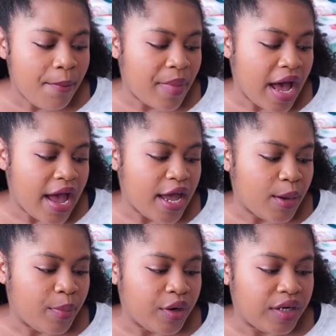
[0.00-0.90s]

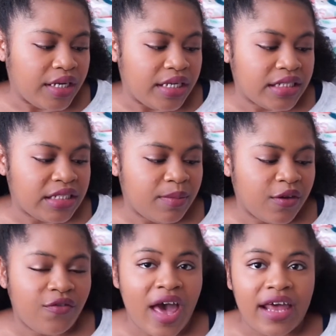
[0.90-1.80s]
by Bernice
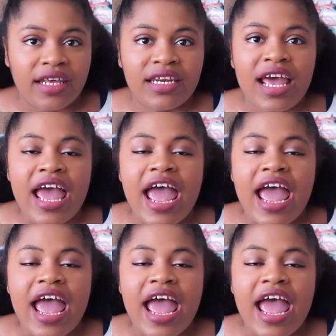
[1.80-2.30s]
McFadden,